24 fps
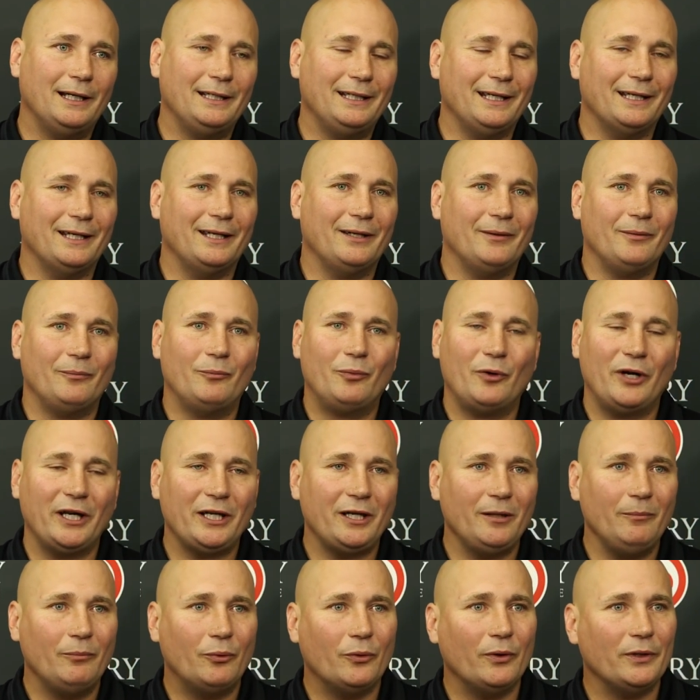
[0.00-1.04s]
Again,
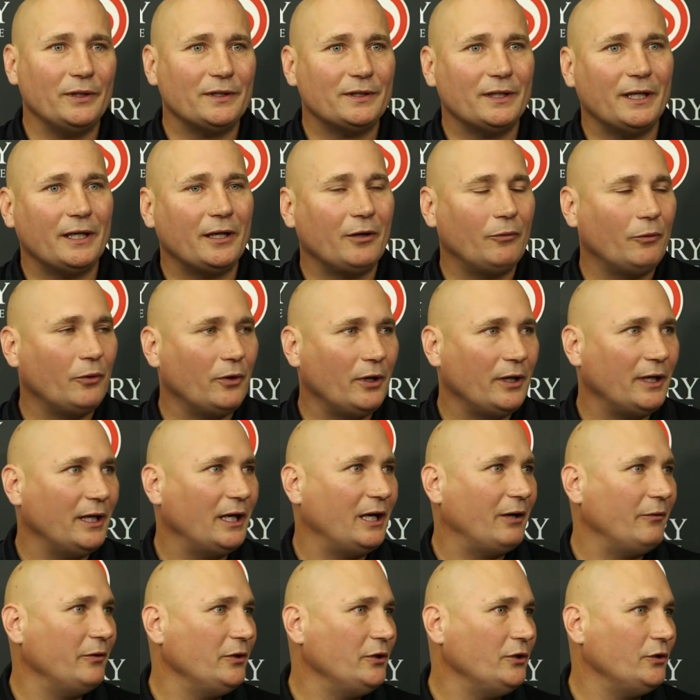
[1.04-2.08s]
breaking point's not a word that
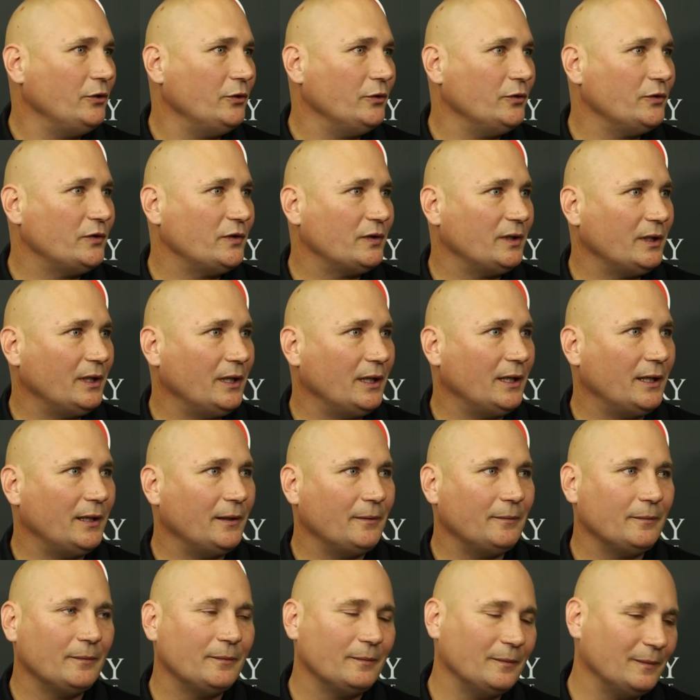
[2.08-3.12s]
I would use.
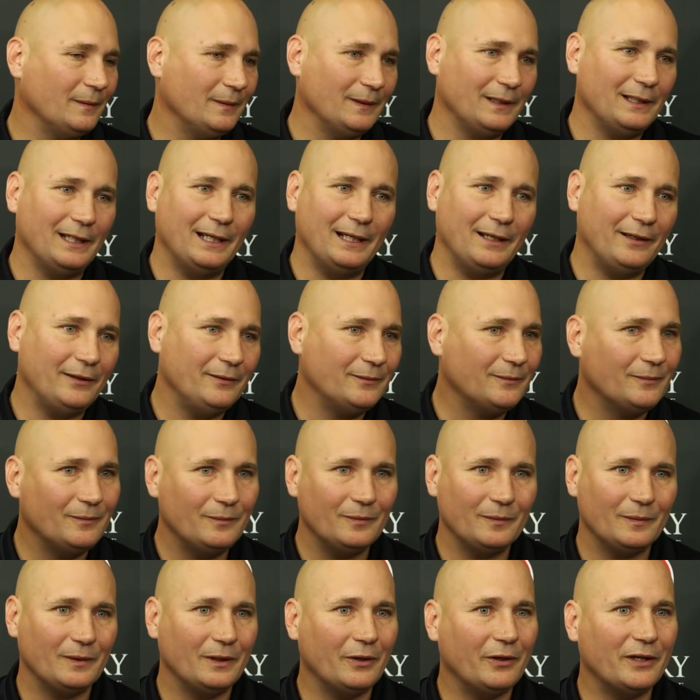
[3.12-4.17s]
I
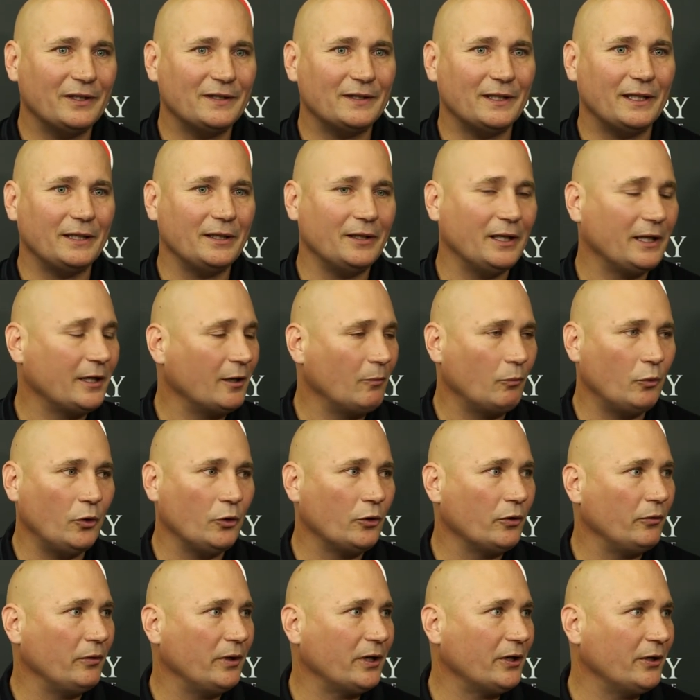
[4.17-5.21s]
know I sounded like a
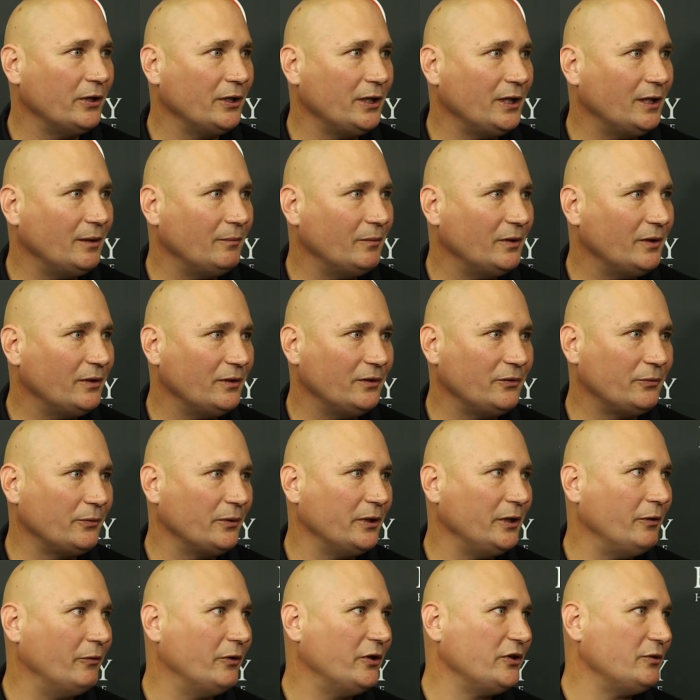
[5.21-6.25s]
broken record again, but this
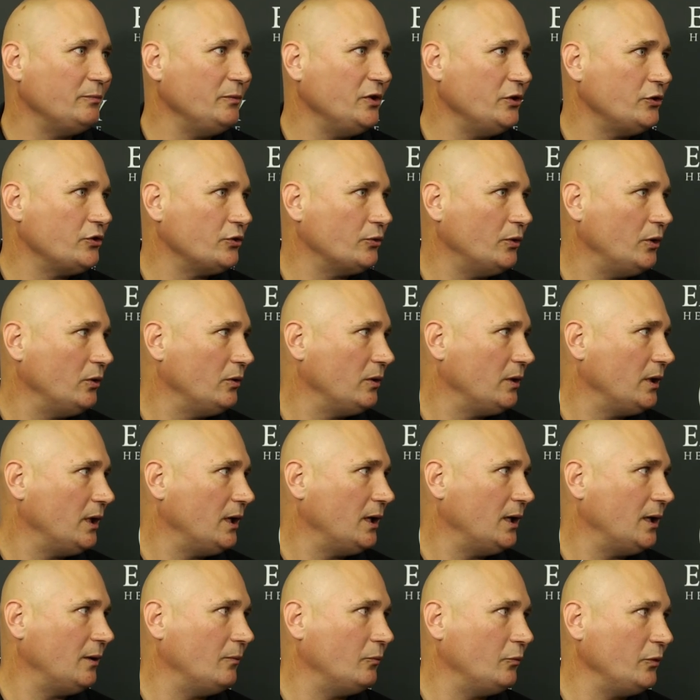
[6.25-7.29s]
really was mutual.
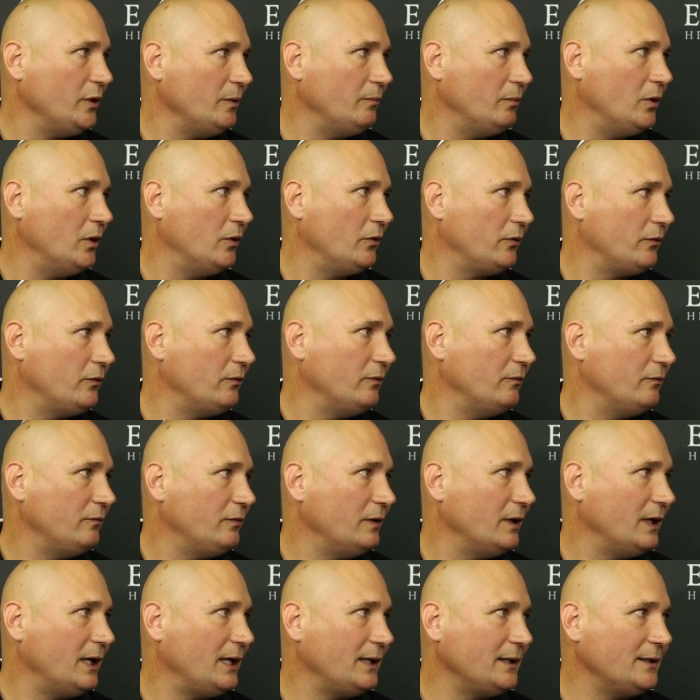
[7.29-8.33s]
We both
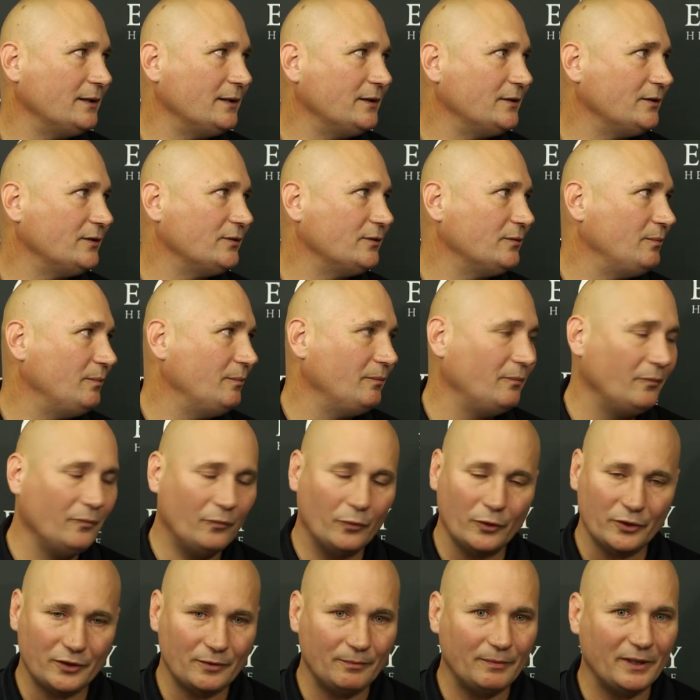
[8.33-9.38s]
feel like this is
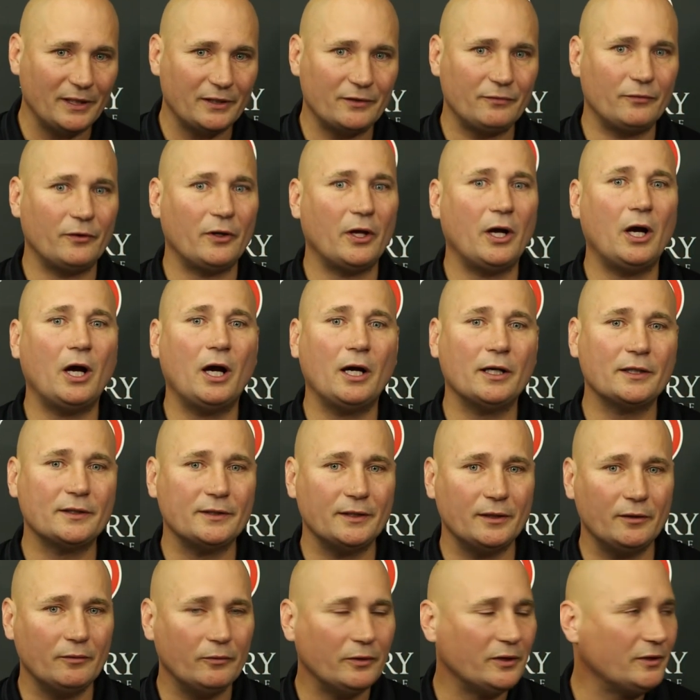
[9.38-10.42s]
what's best for the Hawks
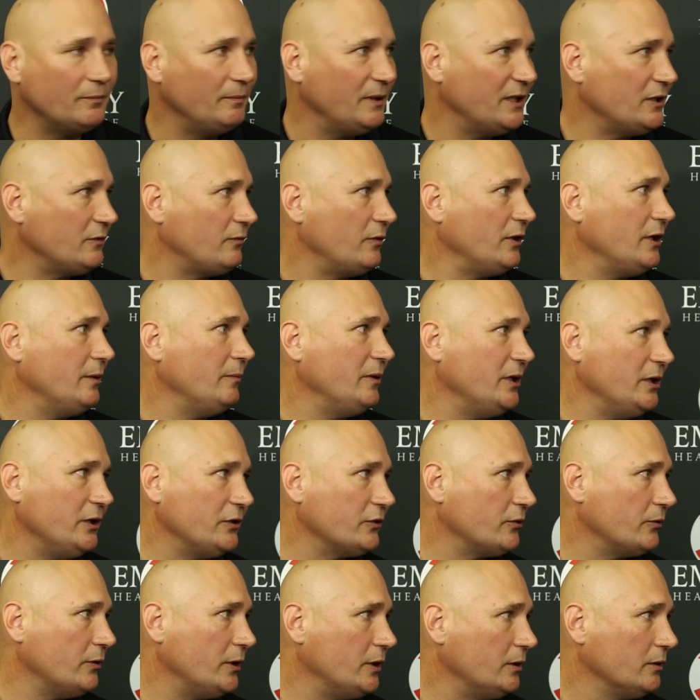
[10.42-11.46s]
and what's best for him in his
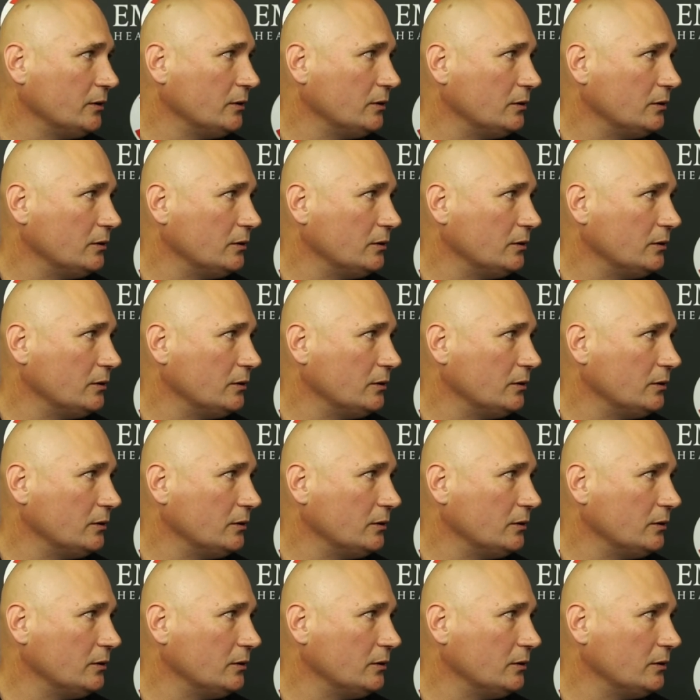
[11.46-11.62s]
career.